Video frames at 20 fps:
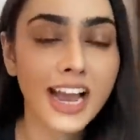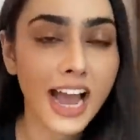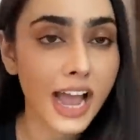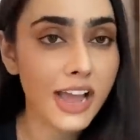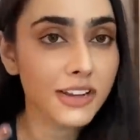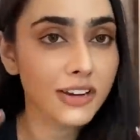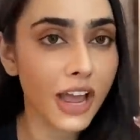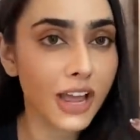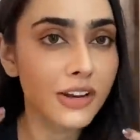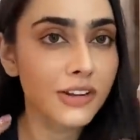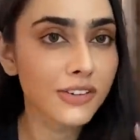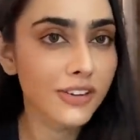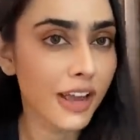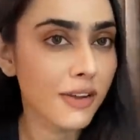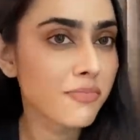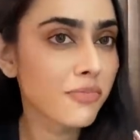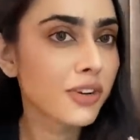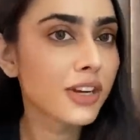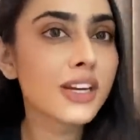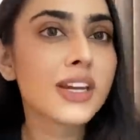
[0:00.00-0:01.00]

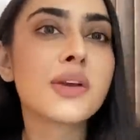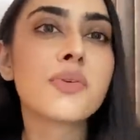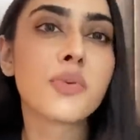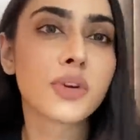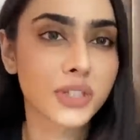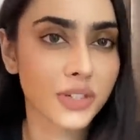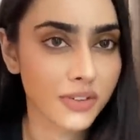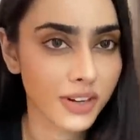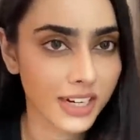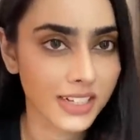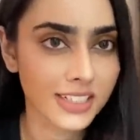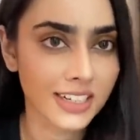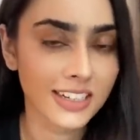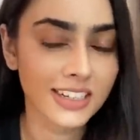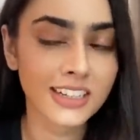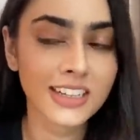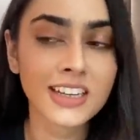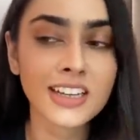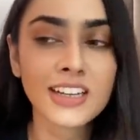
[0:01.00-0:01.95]
I'm reading what you're writing.